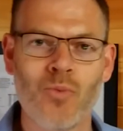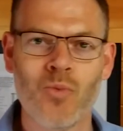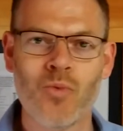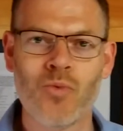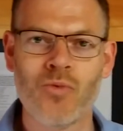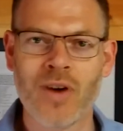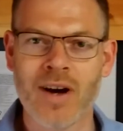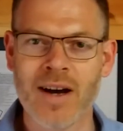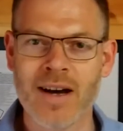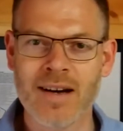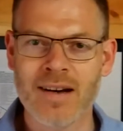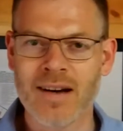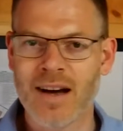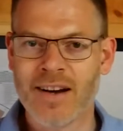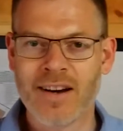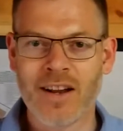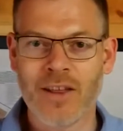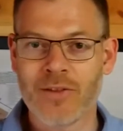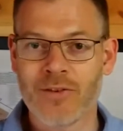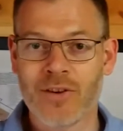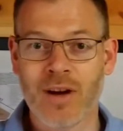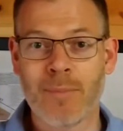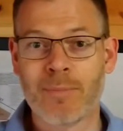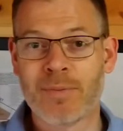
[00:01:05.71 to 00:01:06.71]
the,
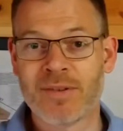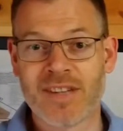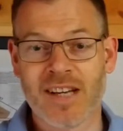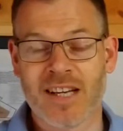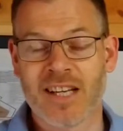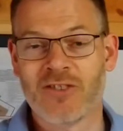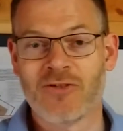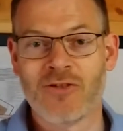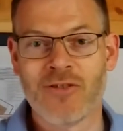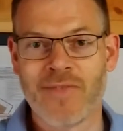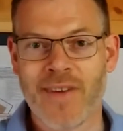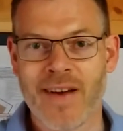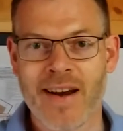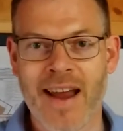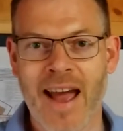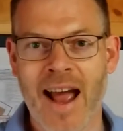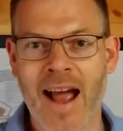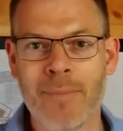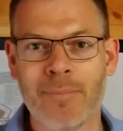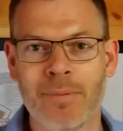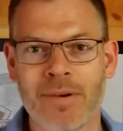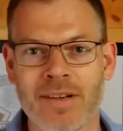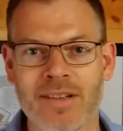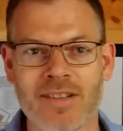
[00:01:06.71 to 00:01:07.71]
another a particular event
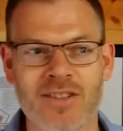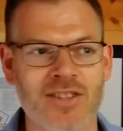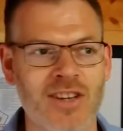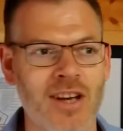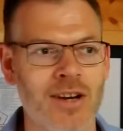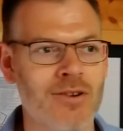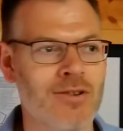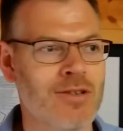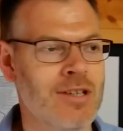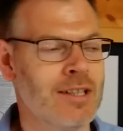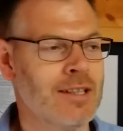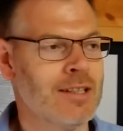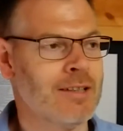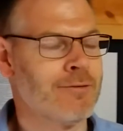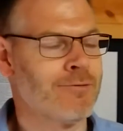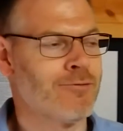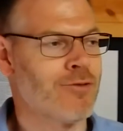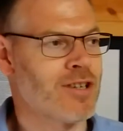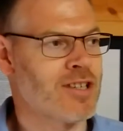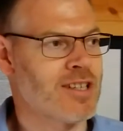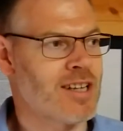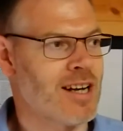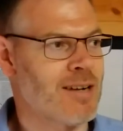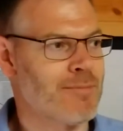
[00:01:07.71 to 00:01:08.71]
happened. So, for
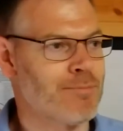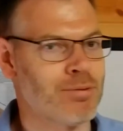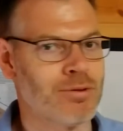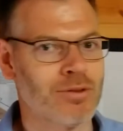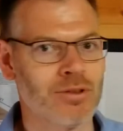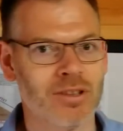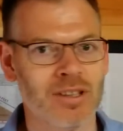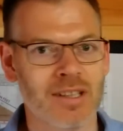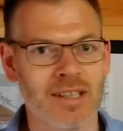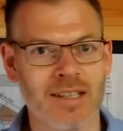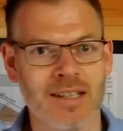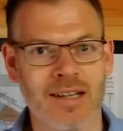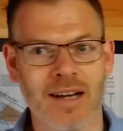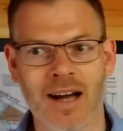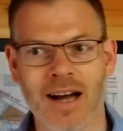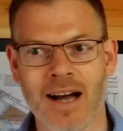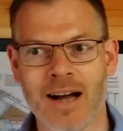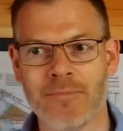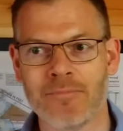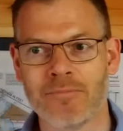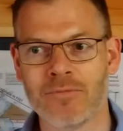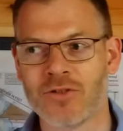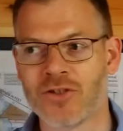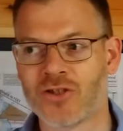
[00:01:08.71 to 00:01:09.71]
example,
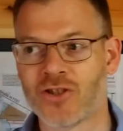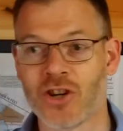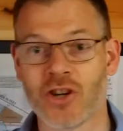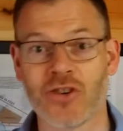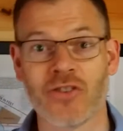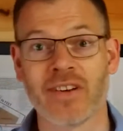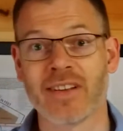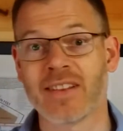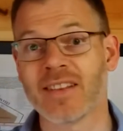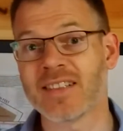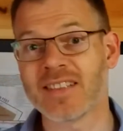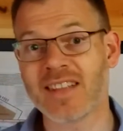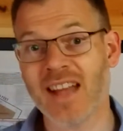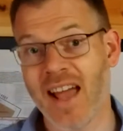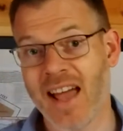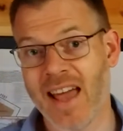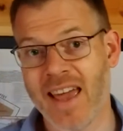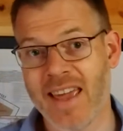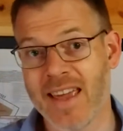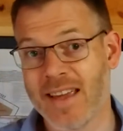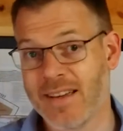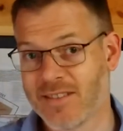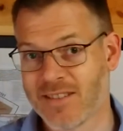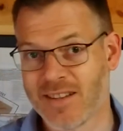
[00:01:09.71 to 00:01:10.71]
um, during the
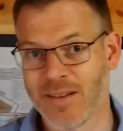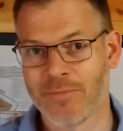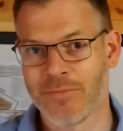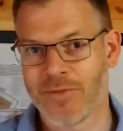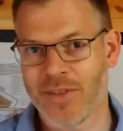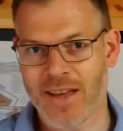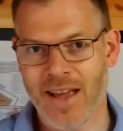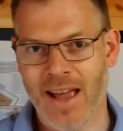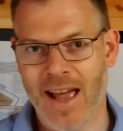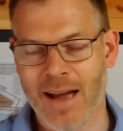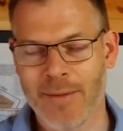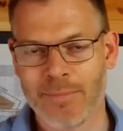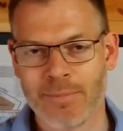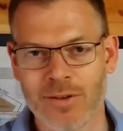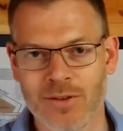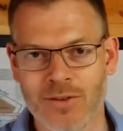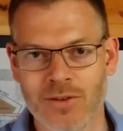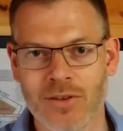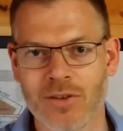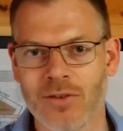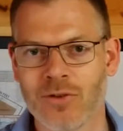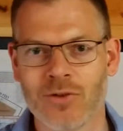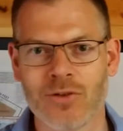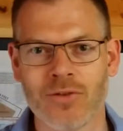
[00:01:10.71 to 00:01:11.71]
day something happened
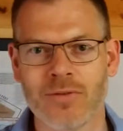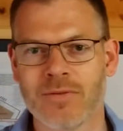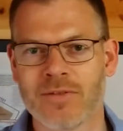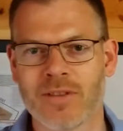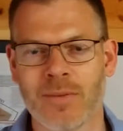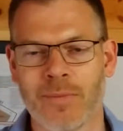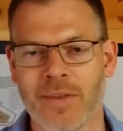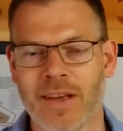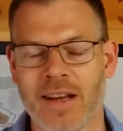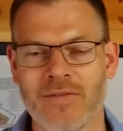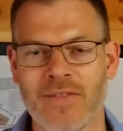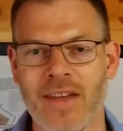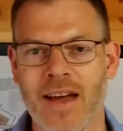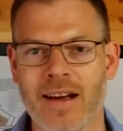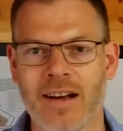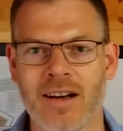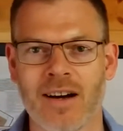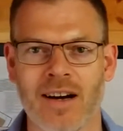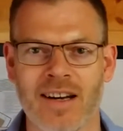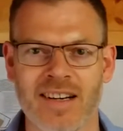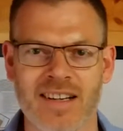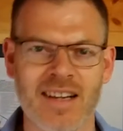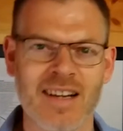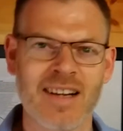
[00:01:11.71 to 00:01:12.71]
or something of that
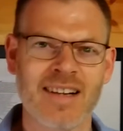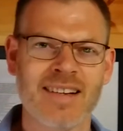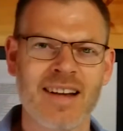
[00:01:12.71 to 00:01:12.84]
kind.